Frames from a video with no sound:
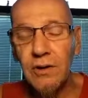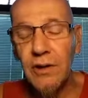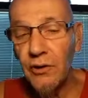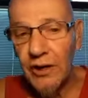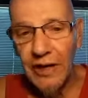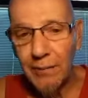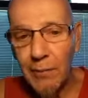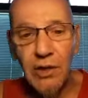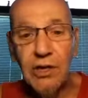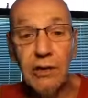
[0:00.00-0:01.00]
that are getting $1
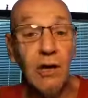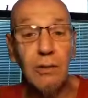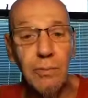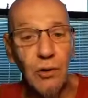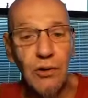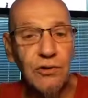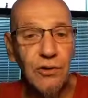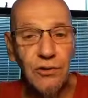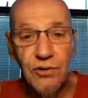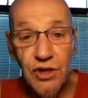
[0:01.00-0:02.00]
million
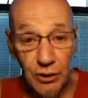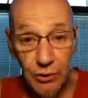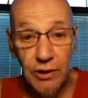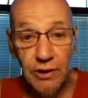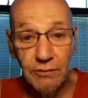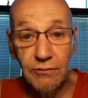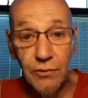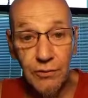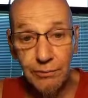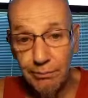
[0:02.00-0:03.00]
bonuses yearly
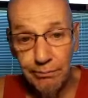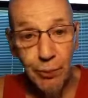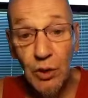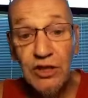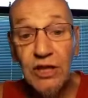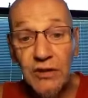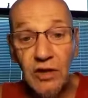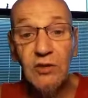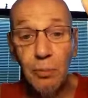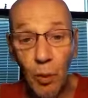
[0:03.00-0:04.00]
for pushing
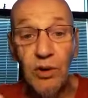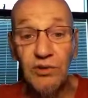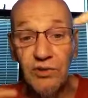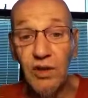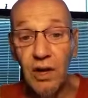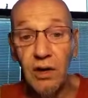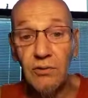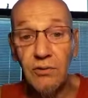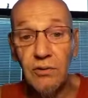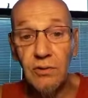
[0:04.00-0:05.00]
these poisons on
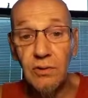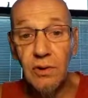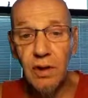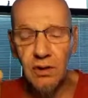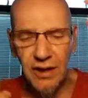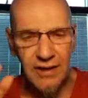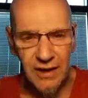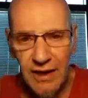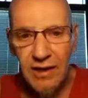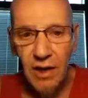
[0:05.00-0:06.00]
us that
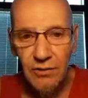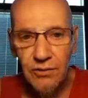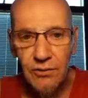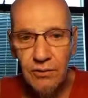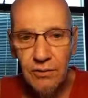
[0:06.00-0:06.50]
kill us.